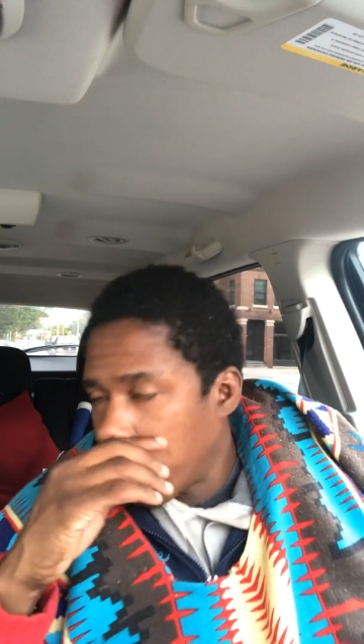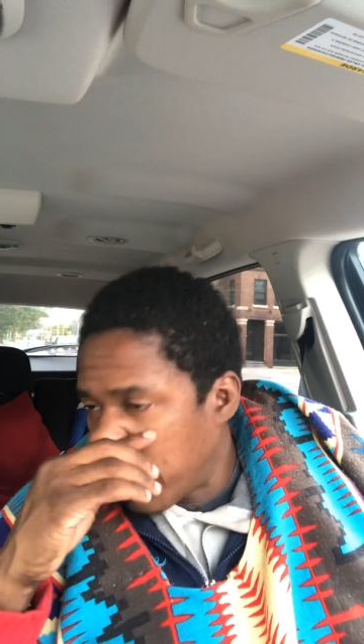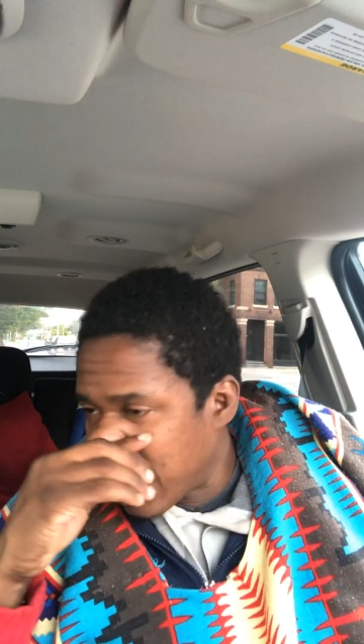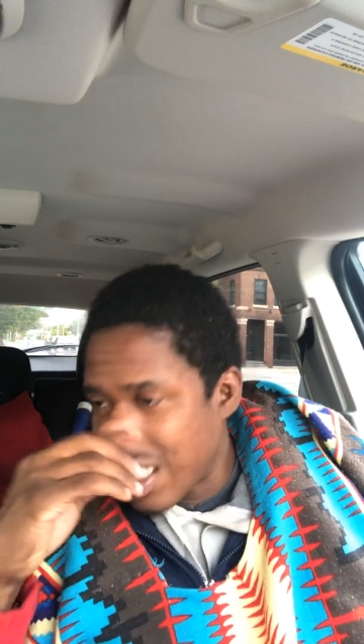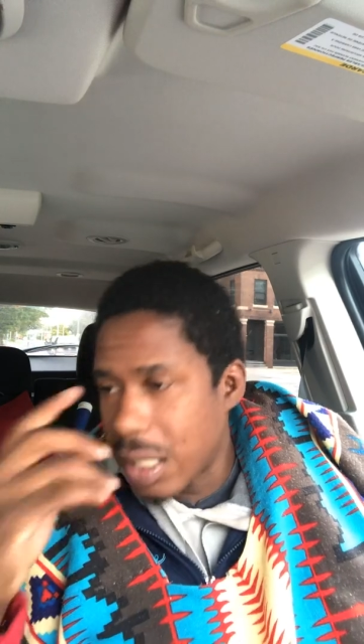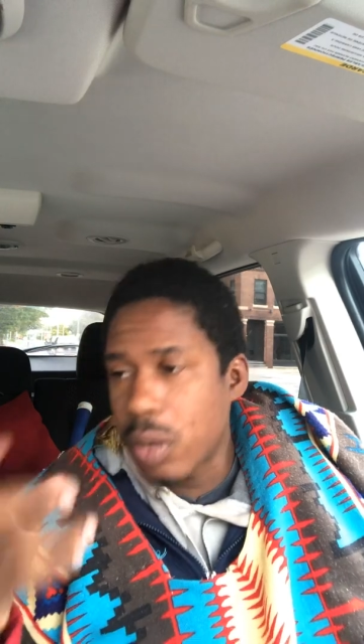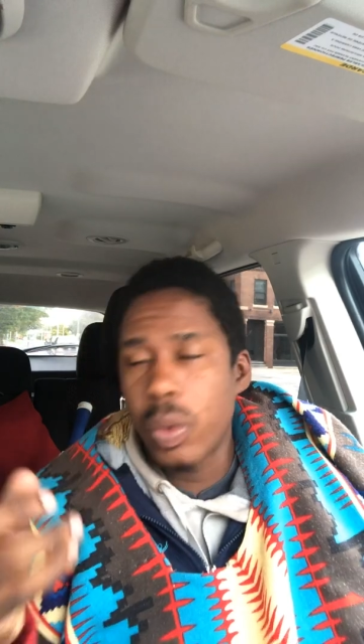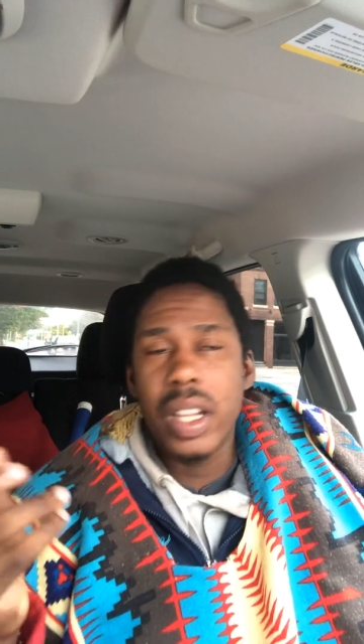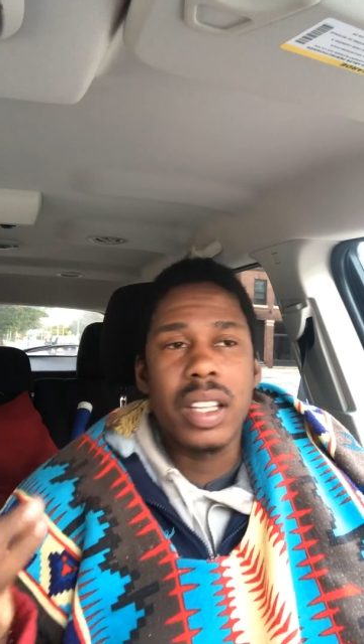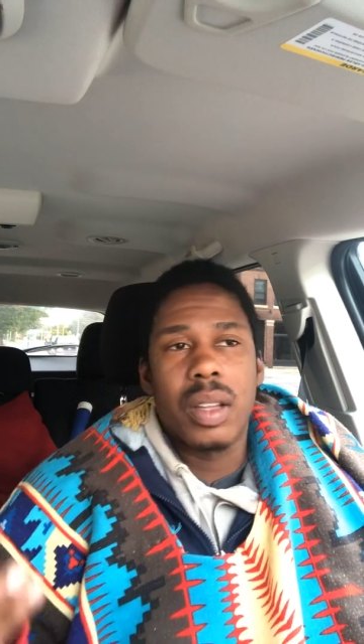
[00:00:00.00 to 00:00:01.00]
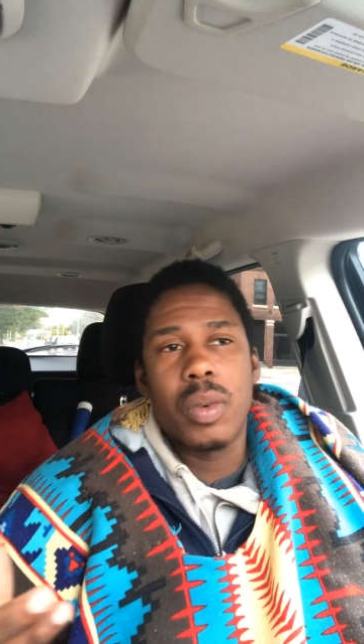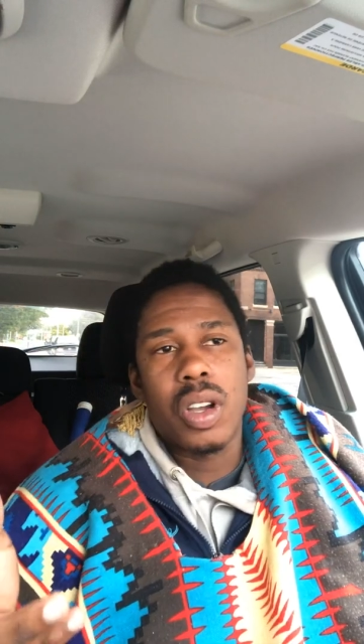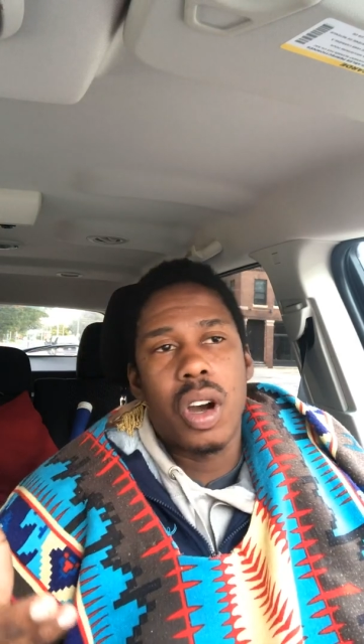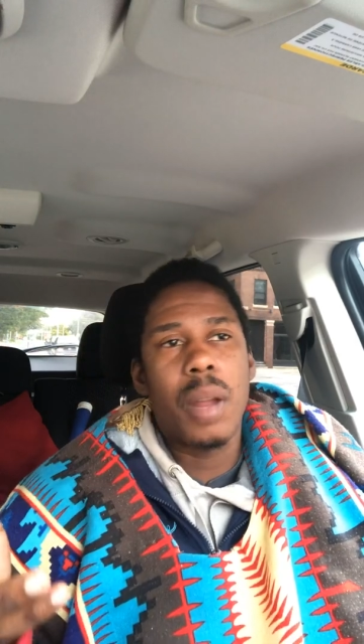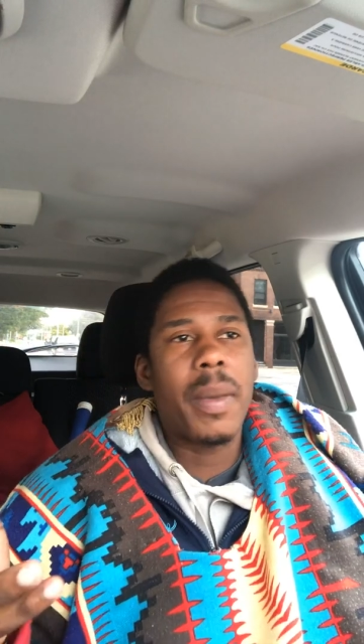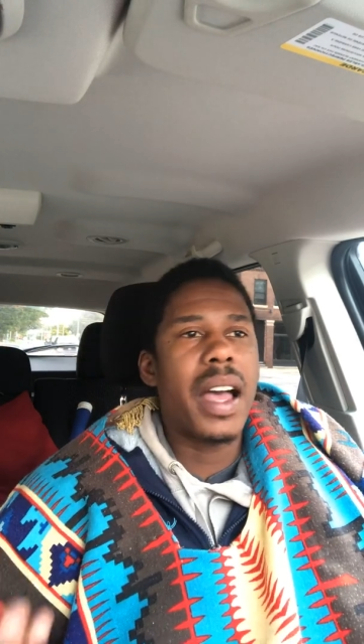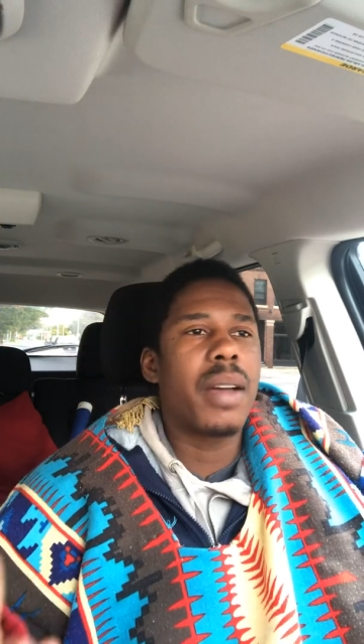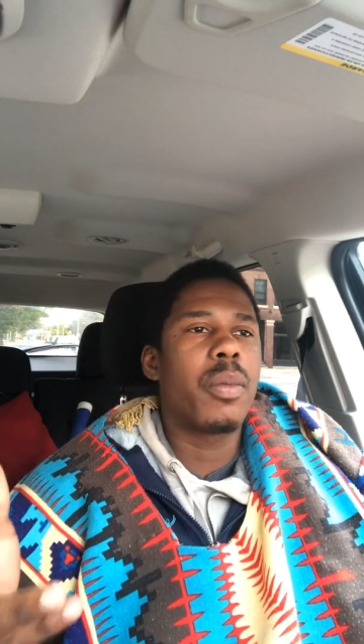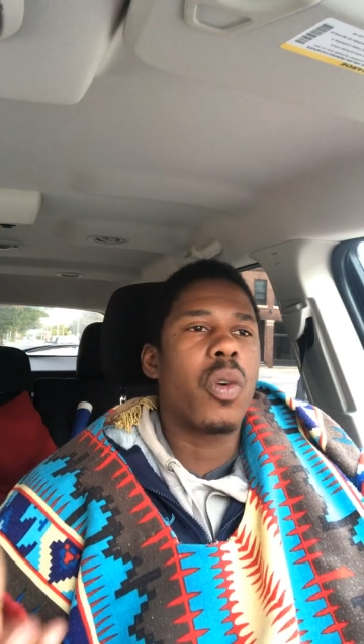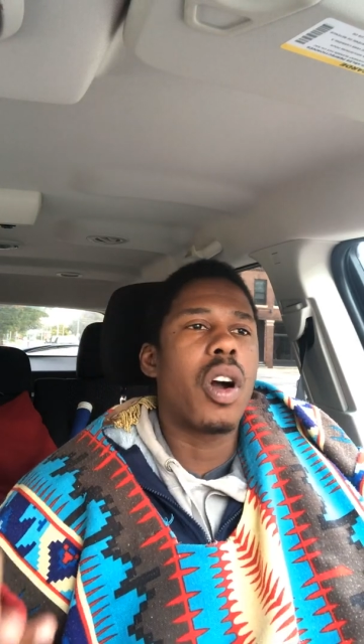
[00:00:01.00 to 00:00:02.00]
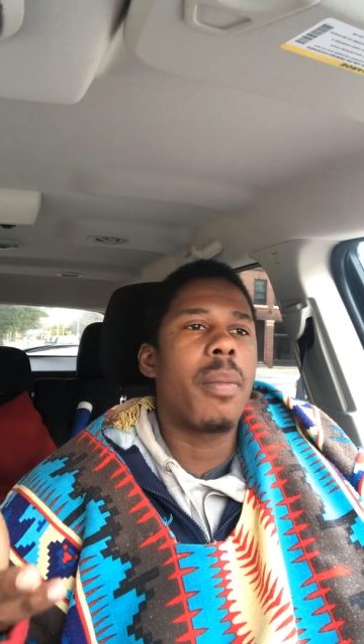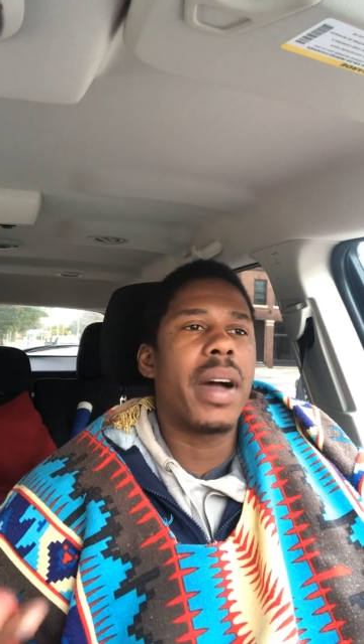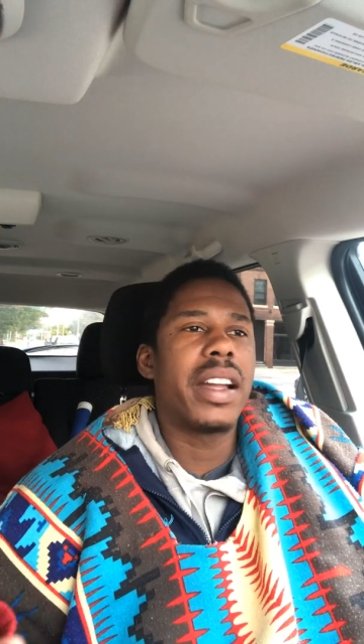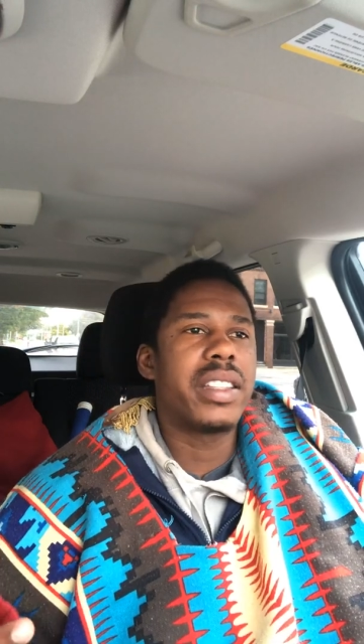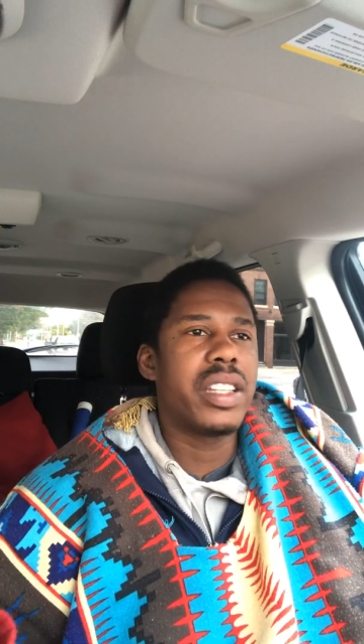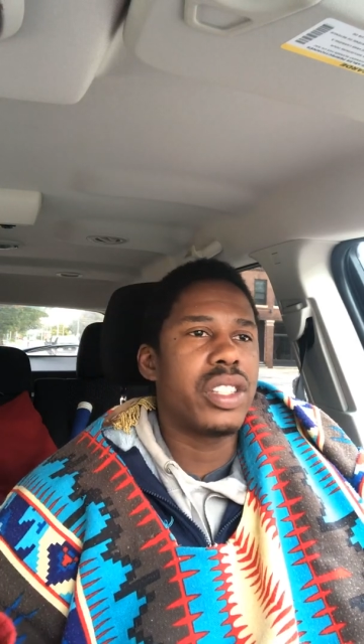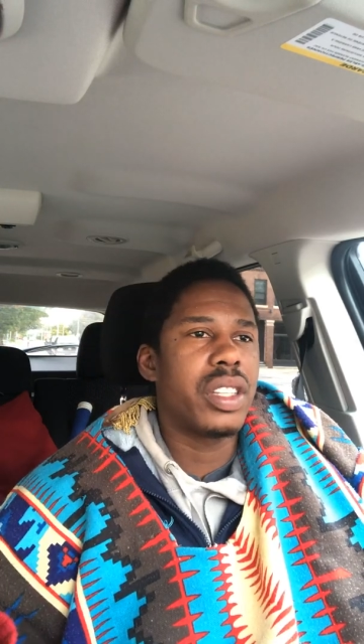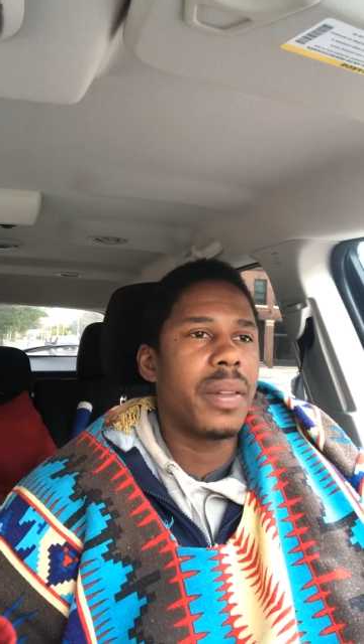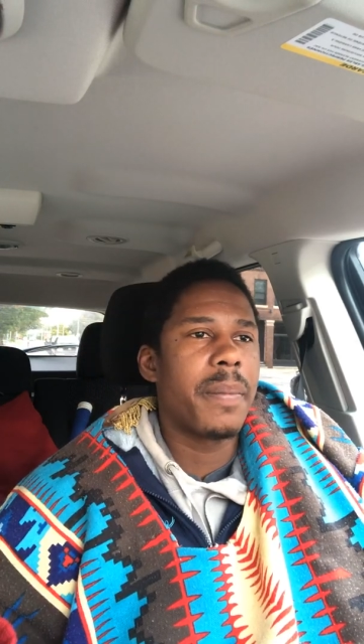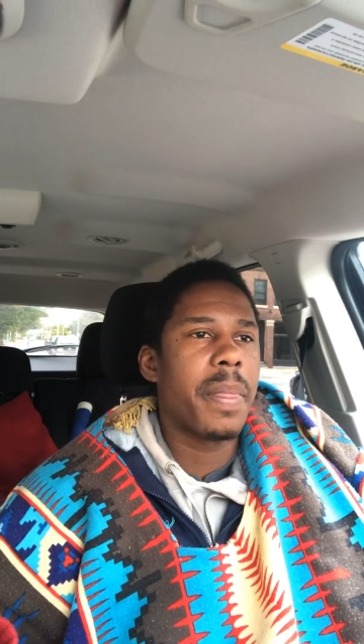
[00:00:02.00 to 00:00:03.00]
But this is what caught my attention.